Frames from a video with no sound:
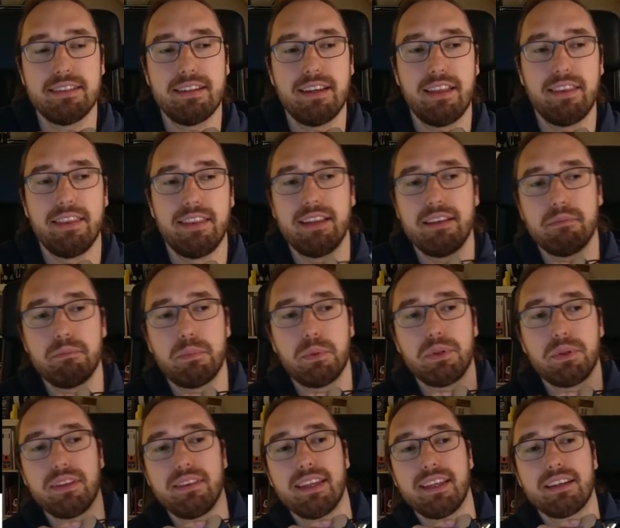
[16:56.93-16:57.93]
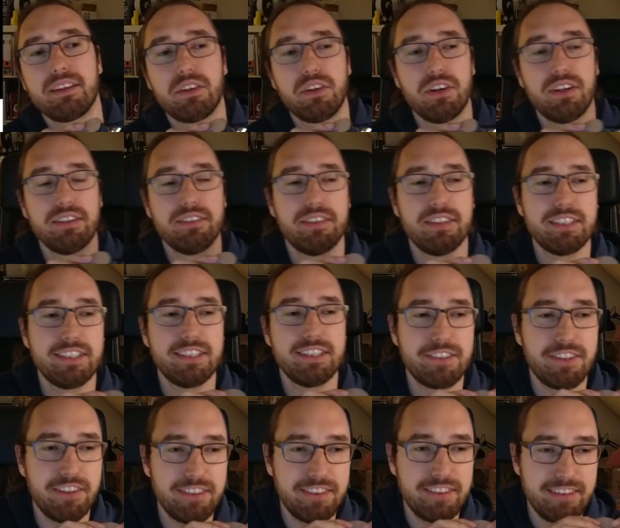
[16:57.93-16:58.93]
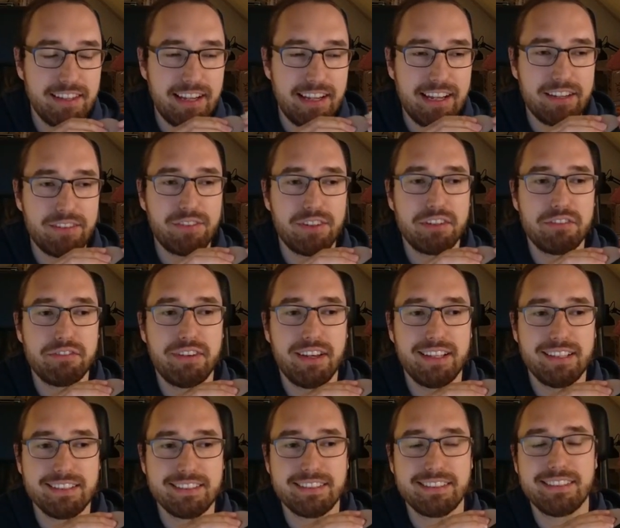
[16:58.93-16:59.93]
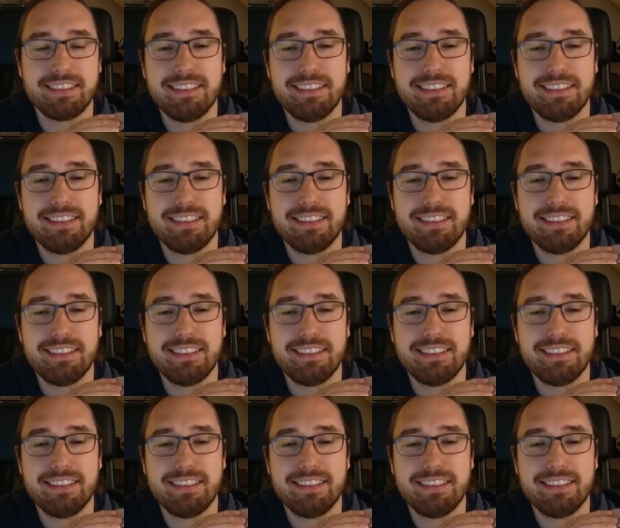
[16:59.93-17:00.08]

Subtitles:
and then putting that coil voltage on the electric fence.